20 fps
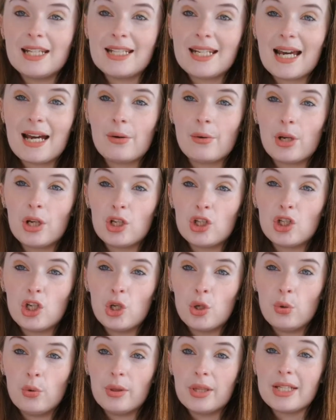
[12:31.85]
down
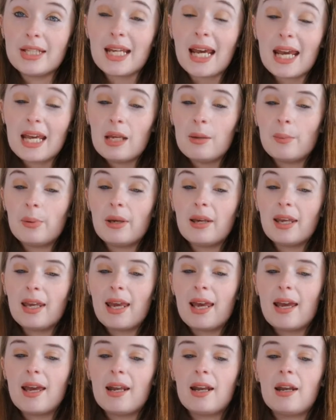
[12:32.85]
to the tape
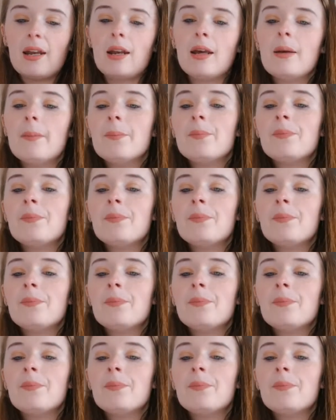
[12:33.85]
again.